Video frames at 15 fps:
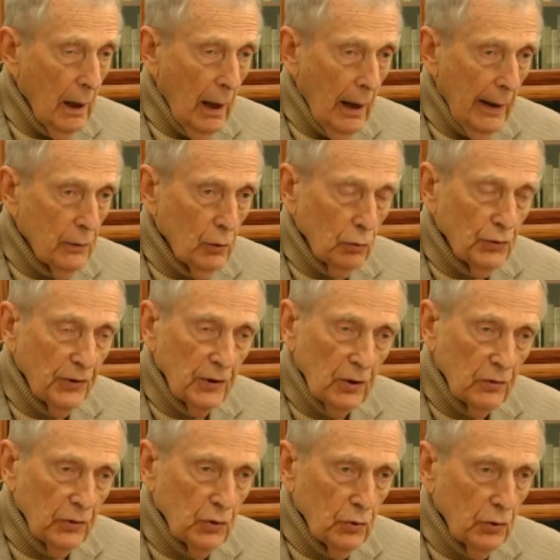I don't think
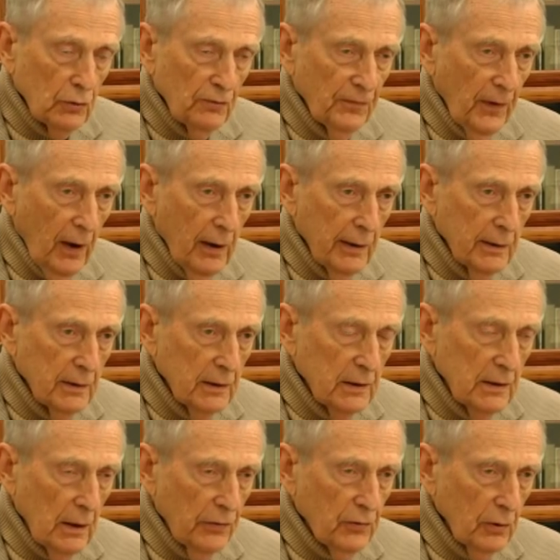that you can find
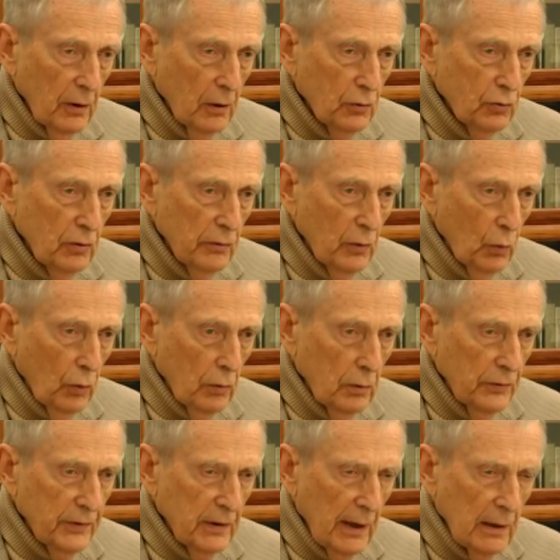any other country in the world that